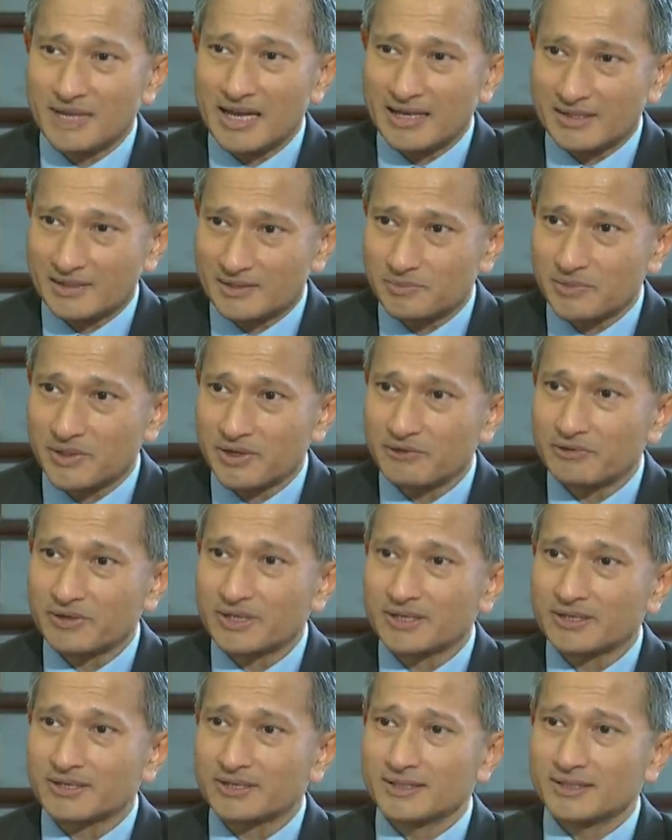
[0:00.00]

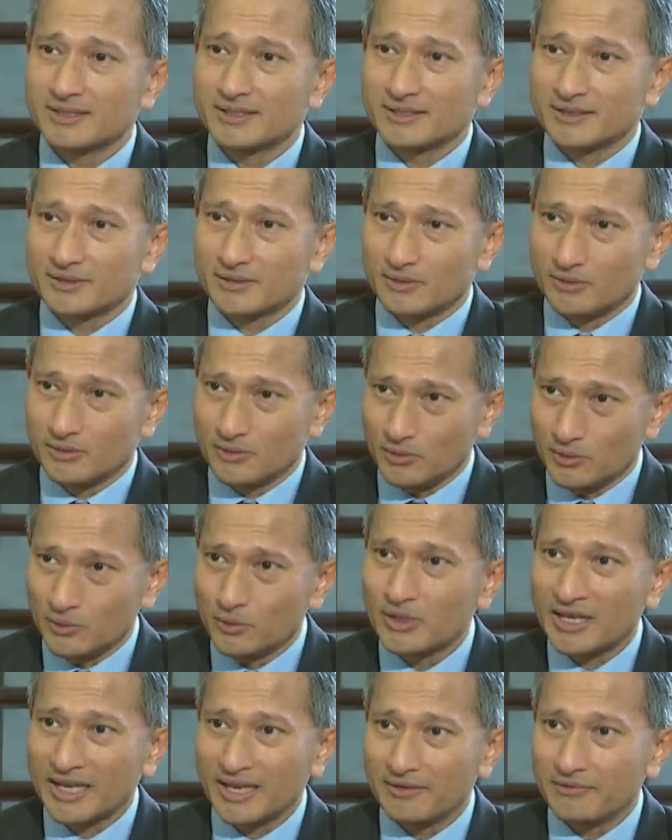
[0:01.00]
experience,
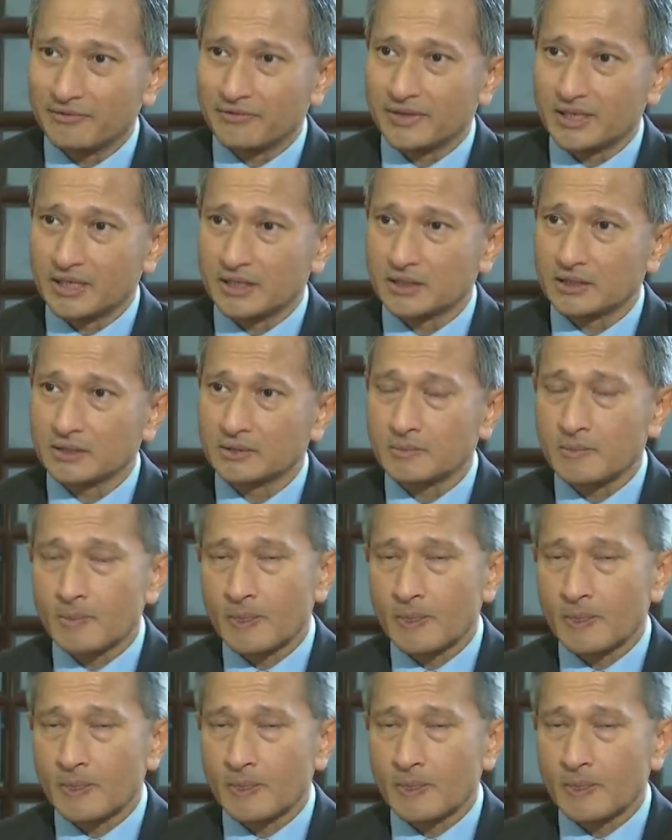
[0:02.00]
look and feel.